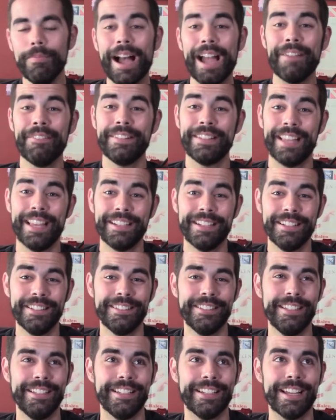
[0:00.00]
I have a
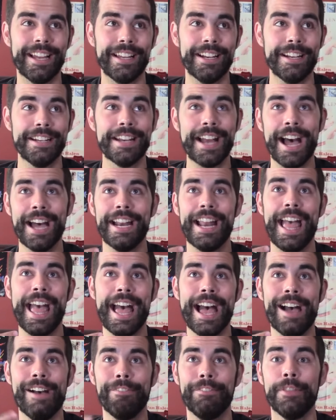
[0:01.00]
tendency to kind of not
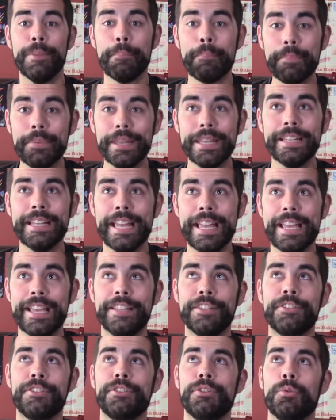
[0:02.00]
have the big
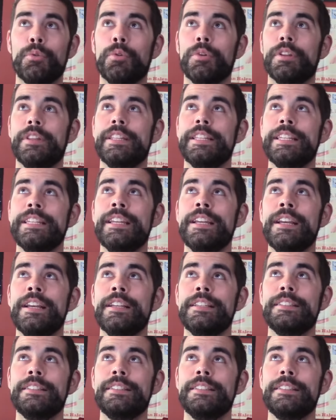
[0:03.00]
hits or the